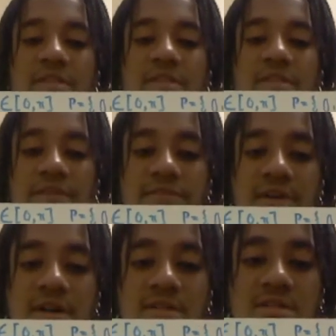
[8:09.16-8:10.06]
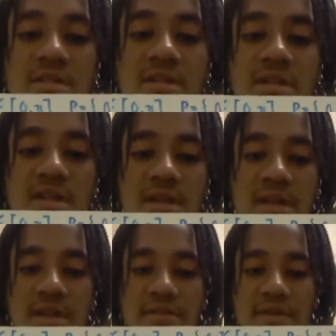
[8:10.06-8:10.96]
the function
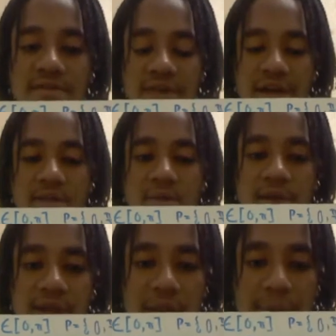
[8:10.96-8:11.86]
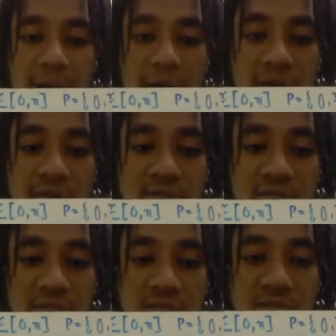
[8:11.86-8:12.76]
evaluated at
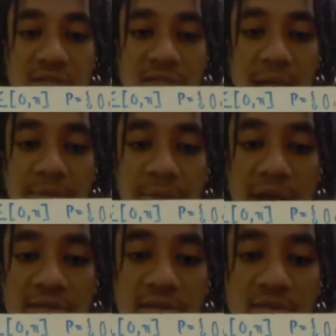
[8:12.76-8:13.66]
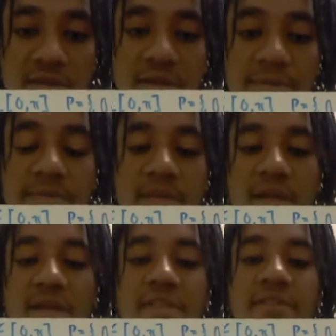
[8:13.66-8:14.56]
pi/6 times pi/3,
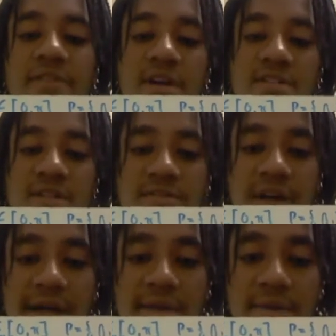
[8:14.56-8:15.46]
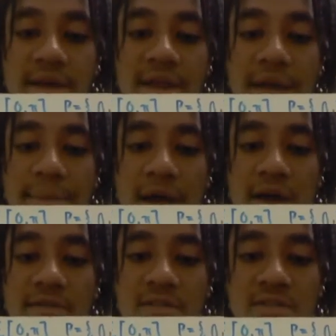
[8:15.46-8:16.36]
the function evaluated at
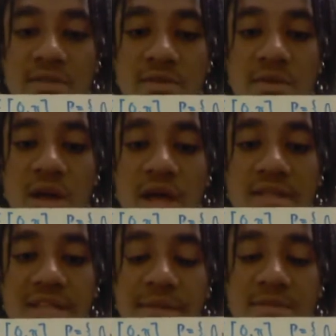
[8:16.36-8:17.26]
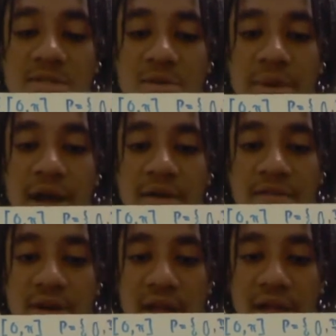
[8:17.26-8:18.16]
pi/2 times 2
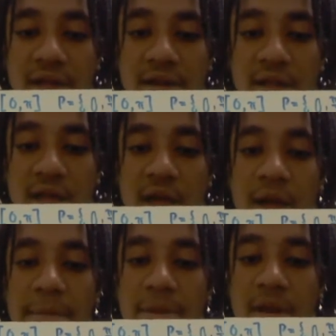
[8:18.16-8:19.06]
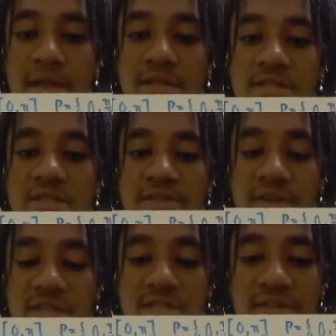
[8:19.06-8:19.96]
pi/9, plus the
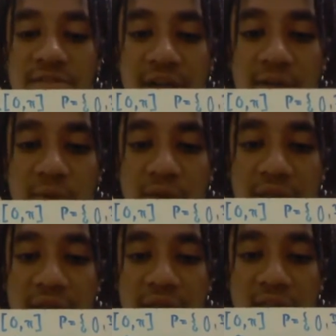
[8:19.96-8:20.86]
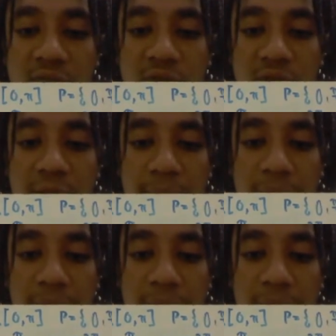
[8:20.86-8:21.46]
function evaluated at 2